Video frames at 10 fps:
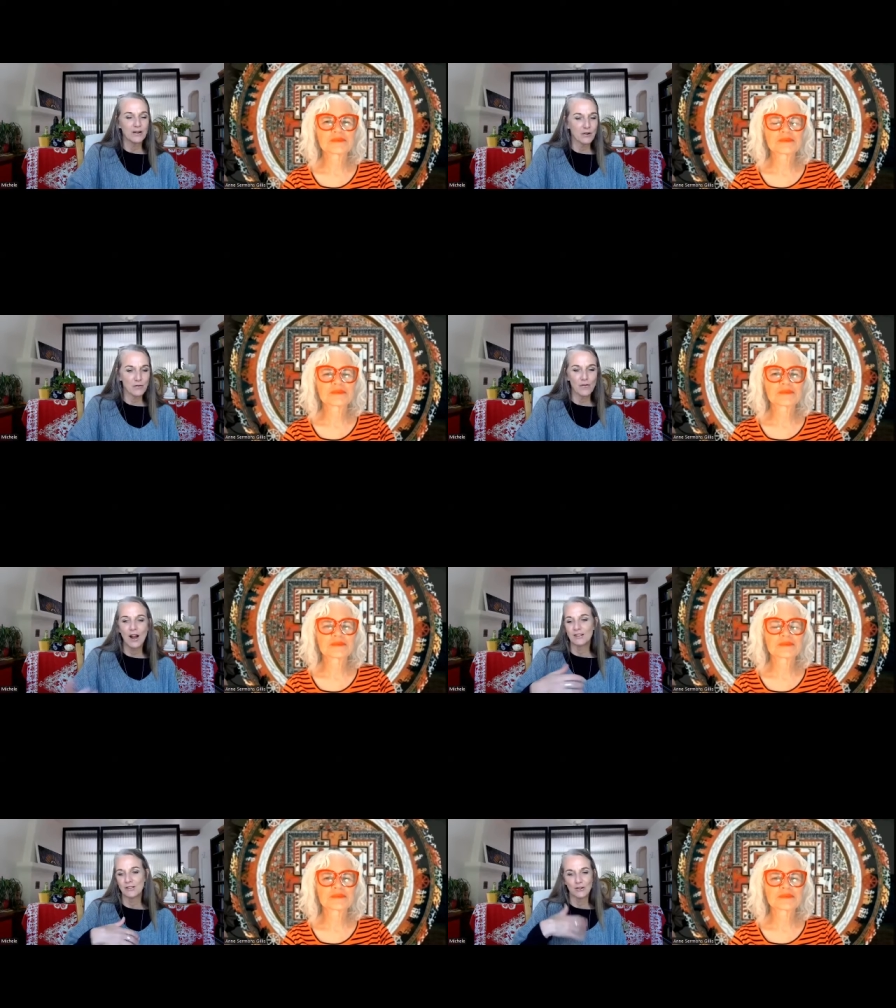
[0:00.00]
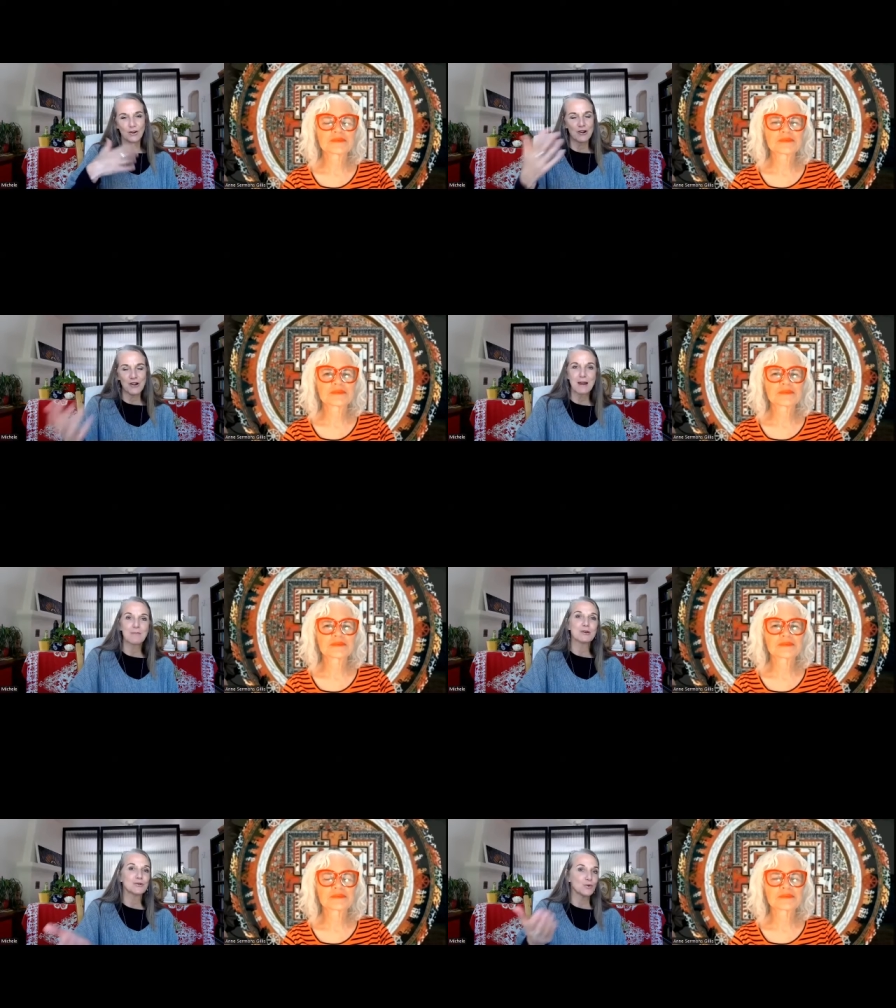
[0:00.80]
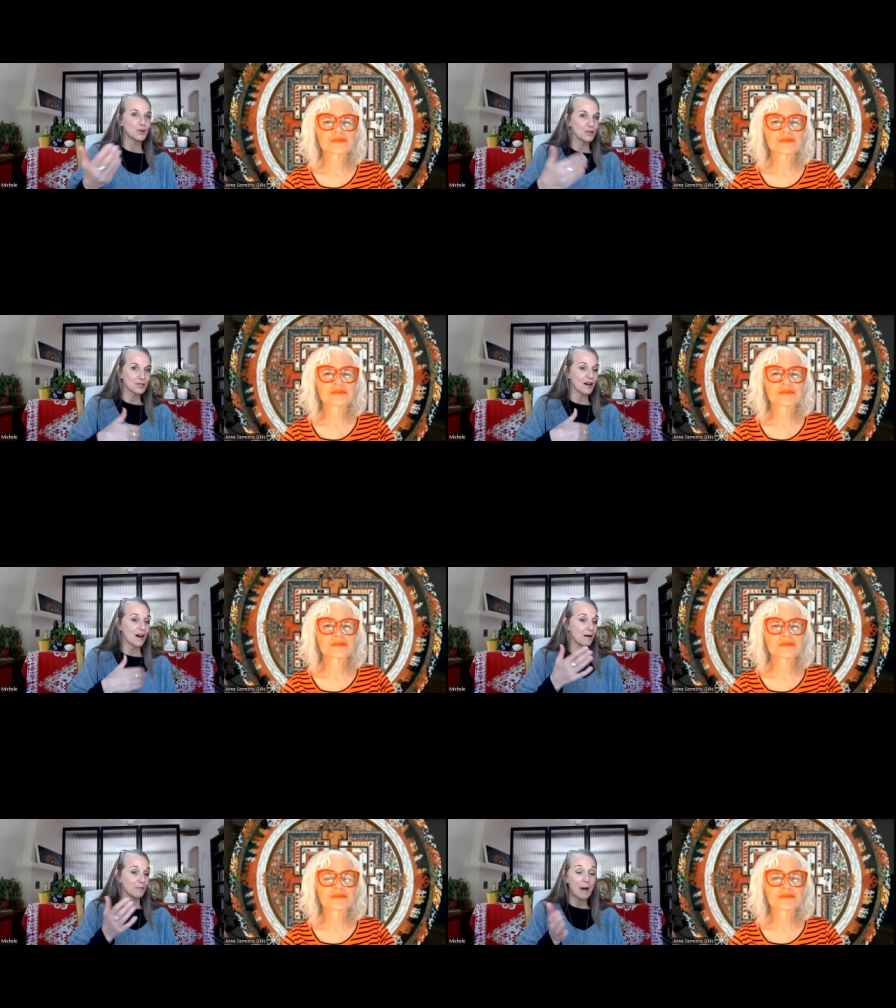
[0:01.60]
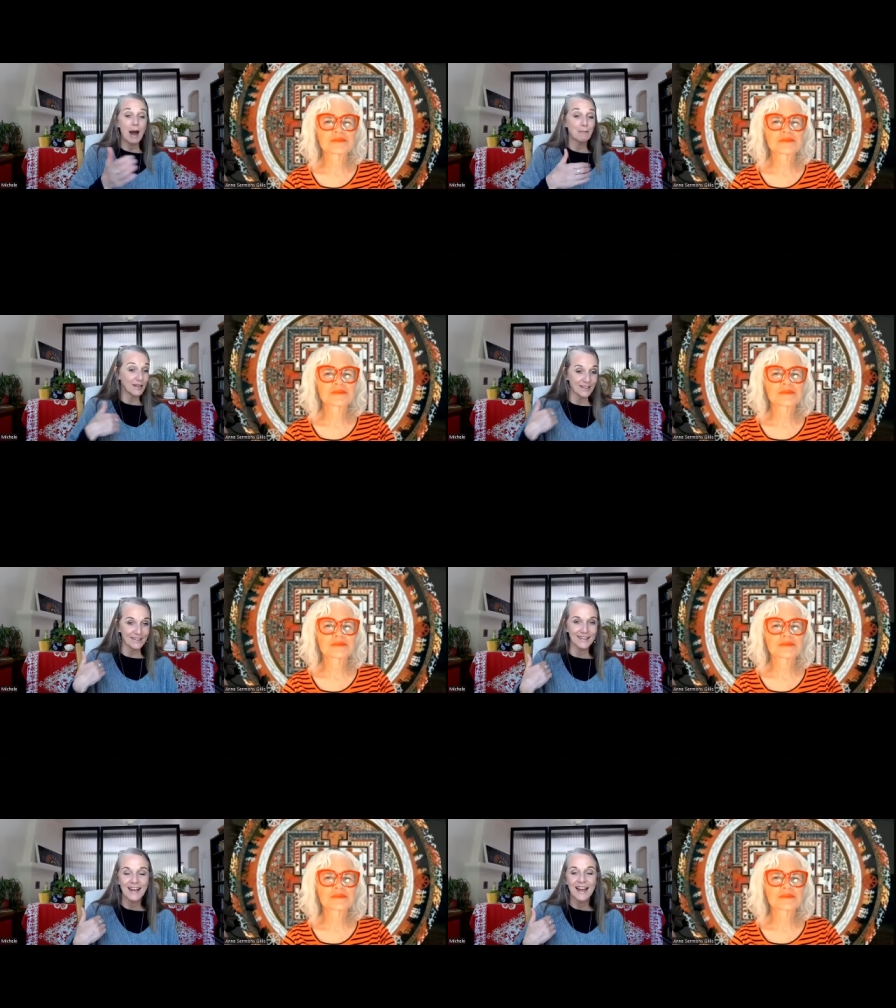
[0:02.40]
their friends or our neighbors would pop in.